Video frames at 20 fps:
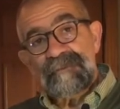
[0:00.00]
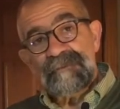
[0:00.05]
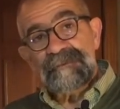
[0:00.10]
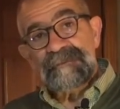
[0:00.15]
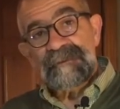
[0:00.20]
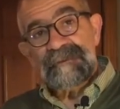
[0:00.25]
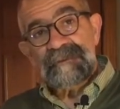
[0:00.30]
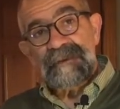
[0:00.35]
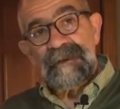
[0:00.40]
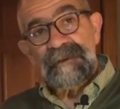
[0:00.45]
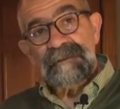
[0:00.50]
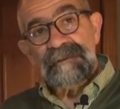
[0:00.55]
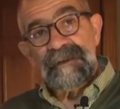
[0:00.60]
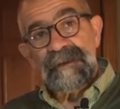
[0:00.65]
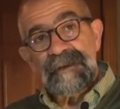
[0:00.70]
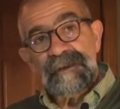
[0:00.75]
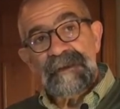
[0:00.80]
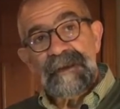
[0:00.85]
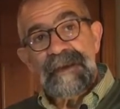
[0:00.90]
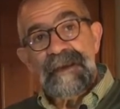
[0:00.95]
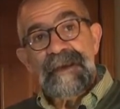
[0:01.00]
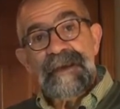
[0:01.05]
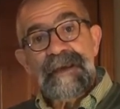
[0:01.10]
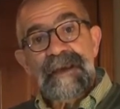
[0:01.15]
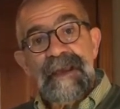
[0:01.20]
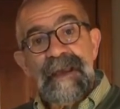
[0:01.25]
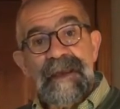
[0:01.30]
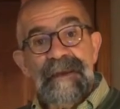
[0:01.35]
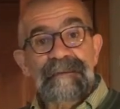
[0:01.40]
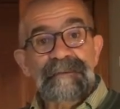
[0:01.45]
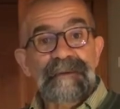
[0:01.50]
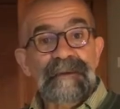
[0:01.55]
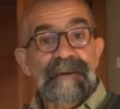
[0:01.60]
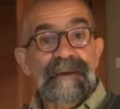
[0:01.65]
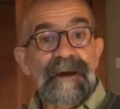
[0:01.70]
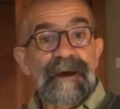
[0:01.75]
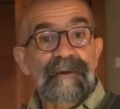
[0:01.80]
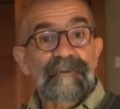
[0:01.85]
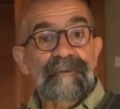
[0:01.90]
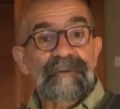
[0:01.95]
used the technique, and then
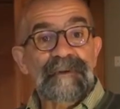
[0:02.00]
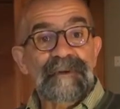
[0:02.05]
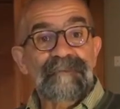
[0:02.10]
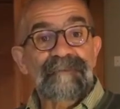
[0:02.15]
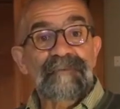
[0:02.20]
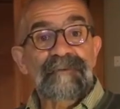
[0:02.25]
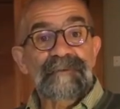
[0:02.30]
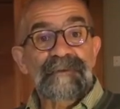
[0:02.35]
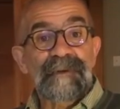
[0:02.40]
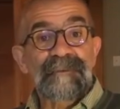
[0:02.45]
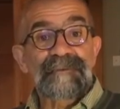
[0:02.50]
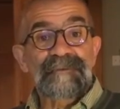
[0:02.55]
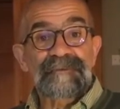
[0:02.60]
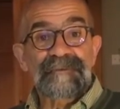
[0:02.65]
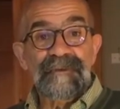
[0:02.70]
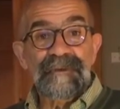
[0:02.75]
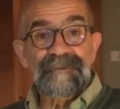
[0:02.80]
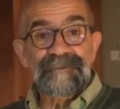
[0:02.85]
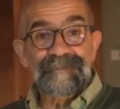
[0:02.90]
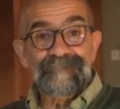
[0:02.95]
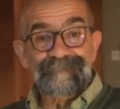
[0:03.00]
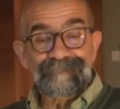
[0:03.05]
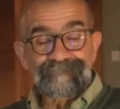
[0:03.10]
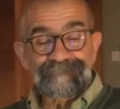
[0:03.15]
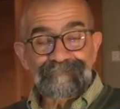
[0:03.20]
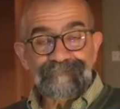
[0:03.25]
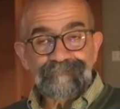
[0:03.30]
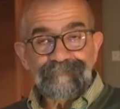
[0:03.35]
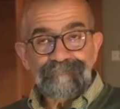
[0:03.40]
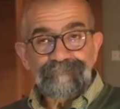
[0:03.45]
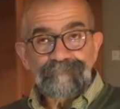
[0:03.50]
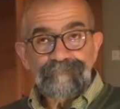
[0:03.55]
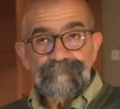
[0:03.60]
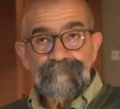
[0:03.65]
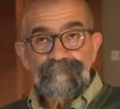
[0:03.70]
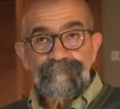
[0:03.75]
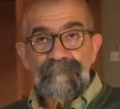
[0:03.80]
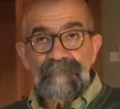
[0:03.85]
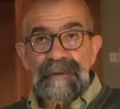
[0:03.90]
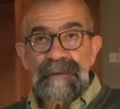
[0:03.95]
I will give you a demonstration.
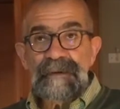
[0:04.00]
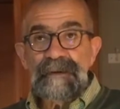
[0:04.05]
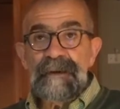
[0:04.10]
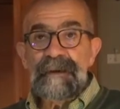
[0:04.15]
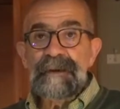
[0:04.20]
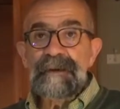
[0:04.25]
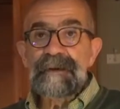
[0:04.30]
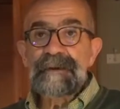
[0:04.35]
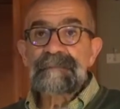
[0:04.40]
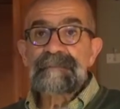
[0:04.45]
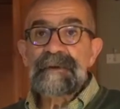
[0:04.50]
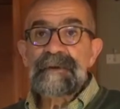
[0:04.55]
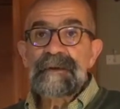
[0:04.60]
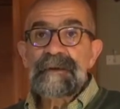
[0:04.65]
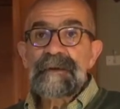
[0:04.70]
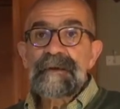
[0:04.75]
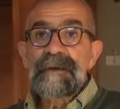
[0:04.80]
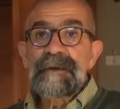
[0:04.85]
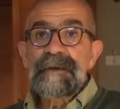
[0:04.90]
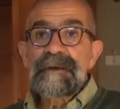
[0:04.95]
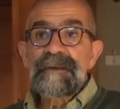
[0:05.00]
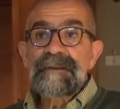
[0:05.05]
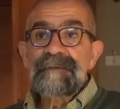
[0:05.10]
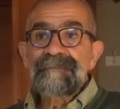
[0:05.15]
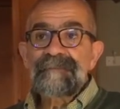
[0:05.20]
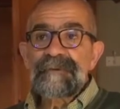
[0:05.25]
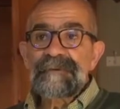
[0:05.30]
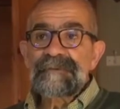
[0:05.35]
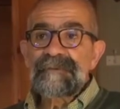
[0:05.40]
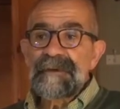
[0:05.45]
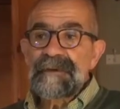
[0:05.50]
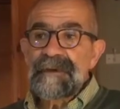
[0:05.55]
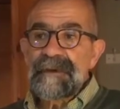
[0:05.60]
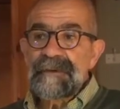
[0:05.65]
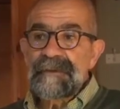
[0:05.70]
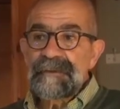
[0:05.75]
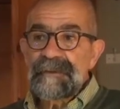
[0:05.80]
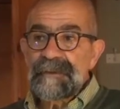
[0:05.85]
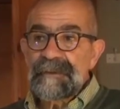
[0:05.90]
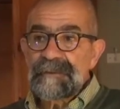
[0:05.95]
The first one
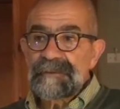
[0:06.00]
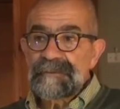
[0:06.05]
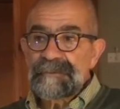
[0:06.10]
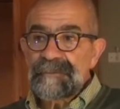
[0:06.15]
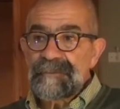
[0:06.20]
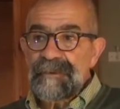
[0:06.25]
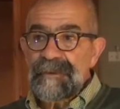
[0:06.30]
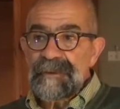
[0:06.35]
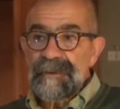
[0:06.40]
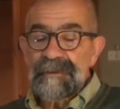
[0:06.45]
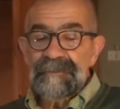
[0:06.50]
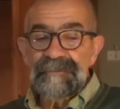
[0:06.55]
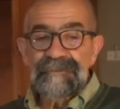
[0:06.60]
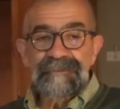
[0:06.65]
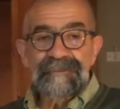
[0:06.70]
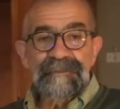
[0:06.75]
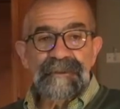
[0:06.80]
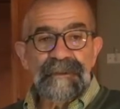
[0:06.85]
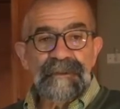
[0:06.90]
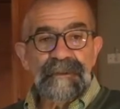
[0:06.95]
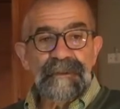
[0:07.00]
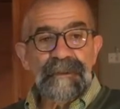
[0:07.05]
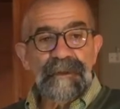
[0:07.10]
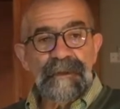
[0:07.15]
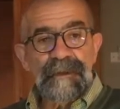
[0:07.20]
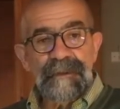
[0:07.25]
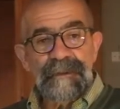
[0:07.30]
I think is pretty interesting.